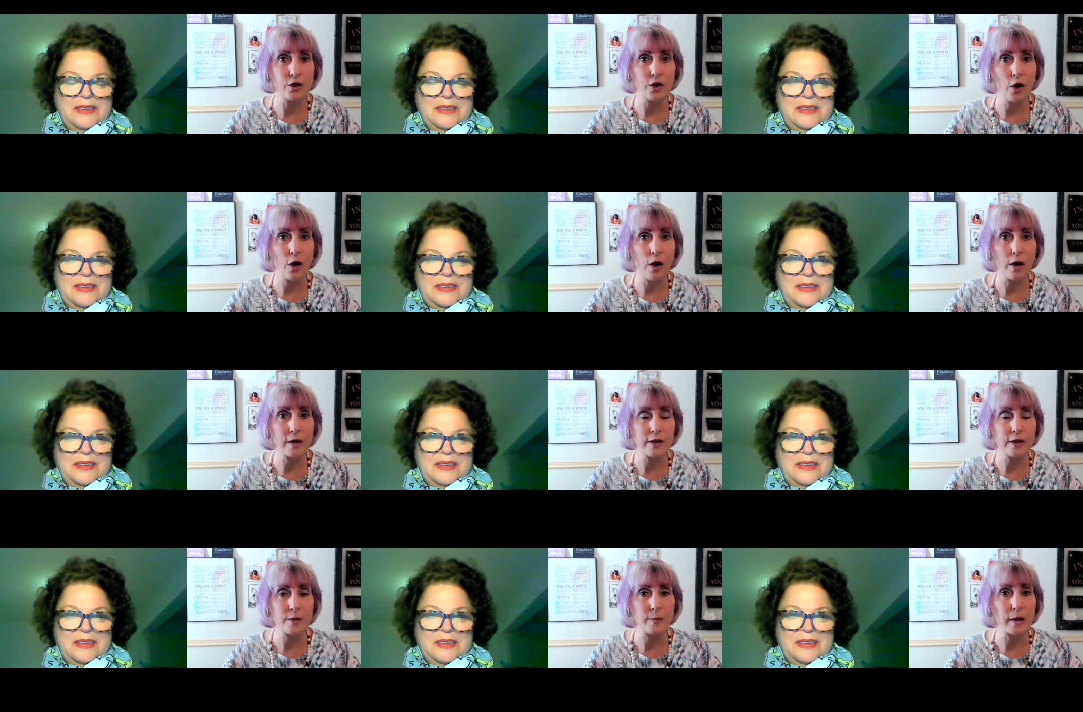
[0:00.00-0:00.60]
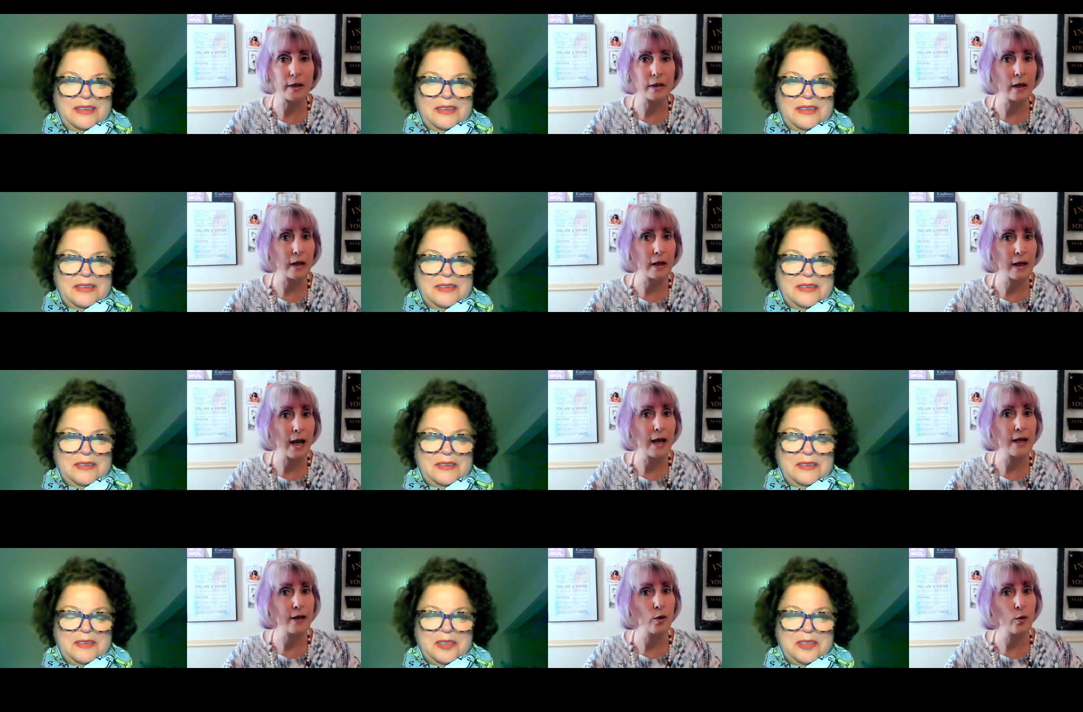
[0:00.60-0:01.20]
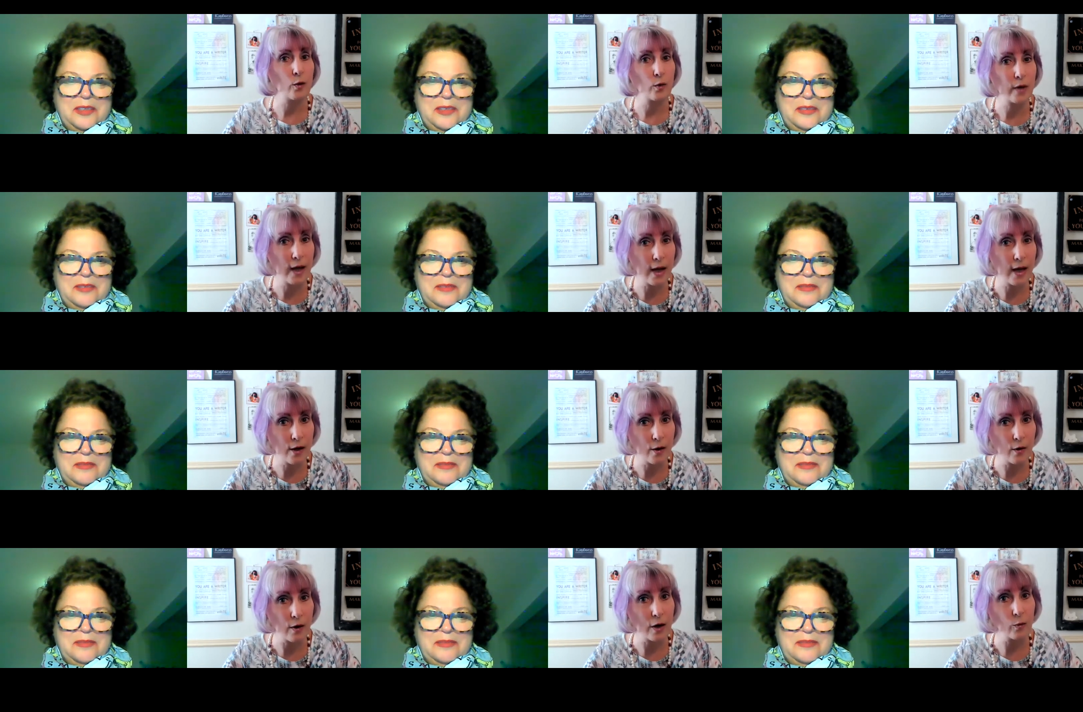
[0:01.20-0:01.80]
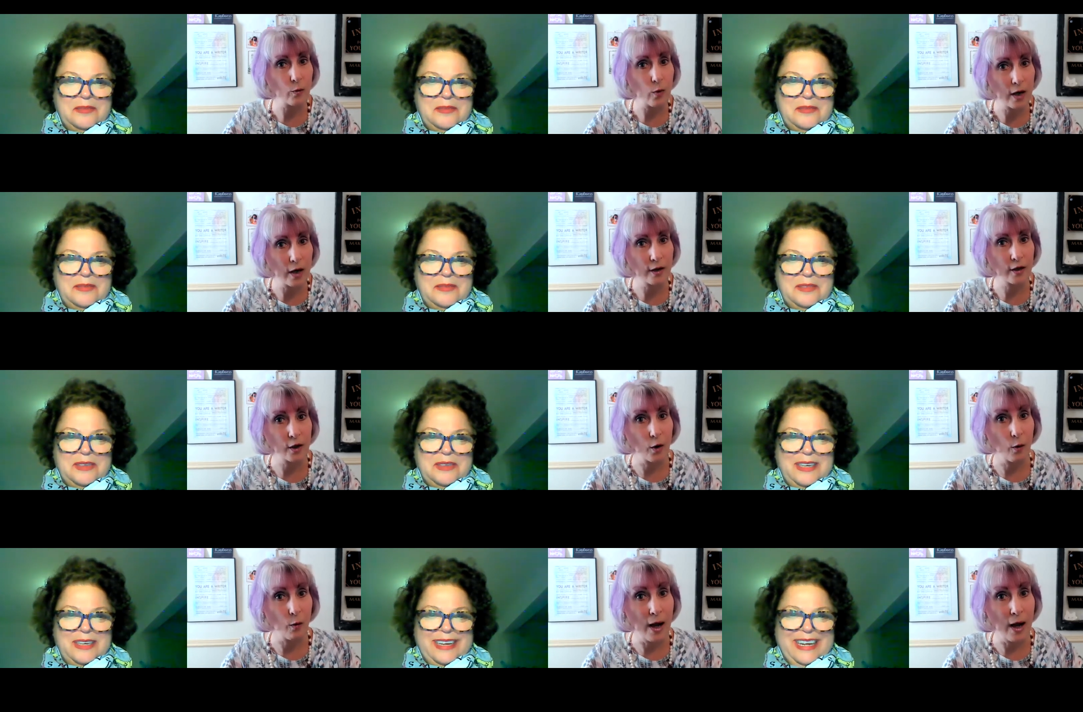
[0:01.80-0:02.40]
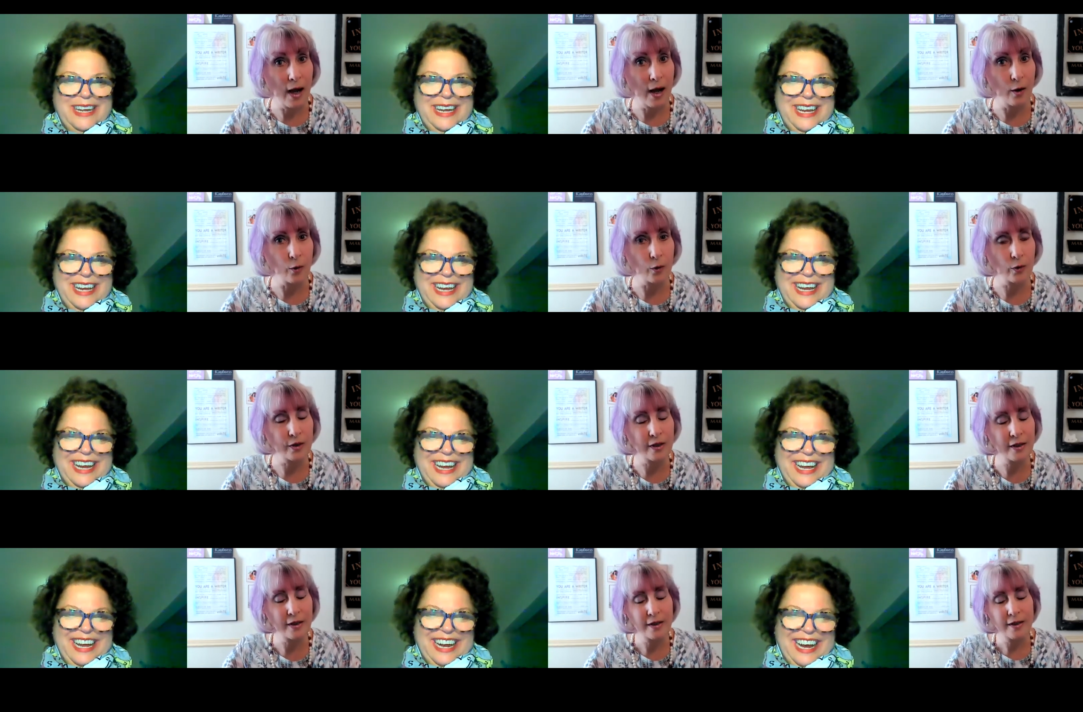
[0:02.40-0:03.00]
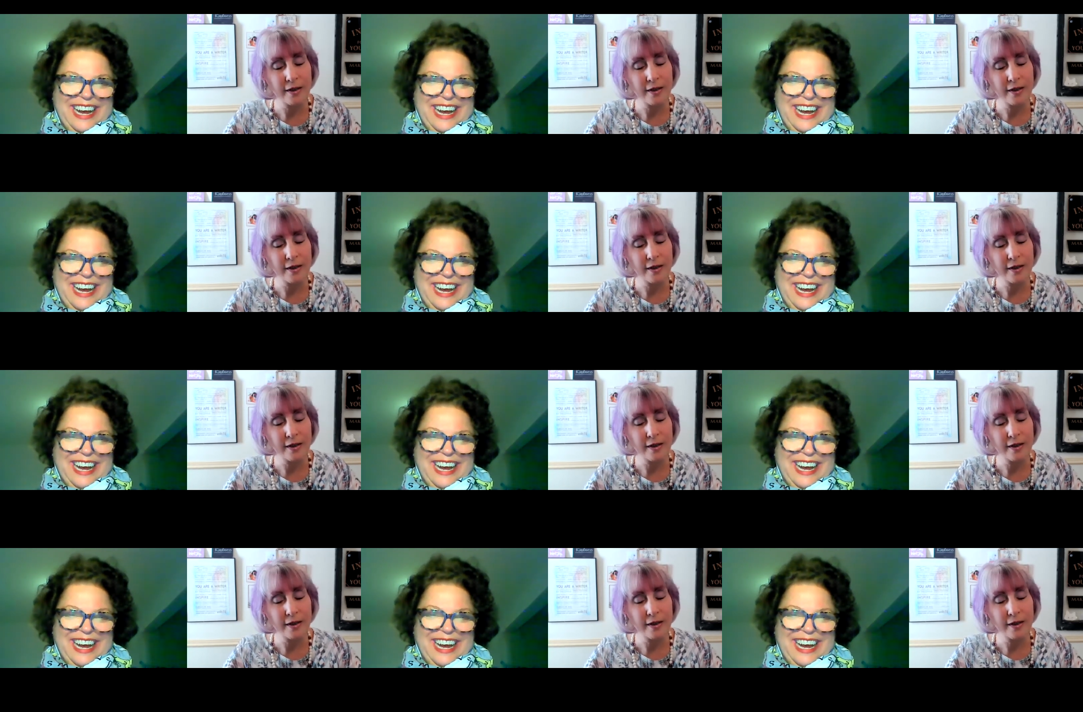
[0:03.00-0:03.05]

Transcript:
Speaker 1: the dog has been like, I don't care, I want to go out.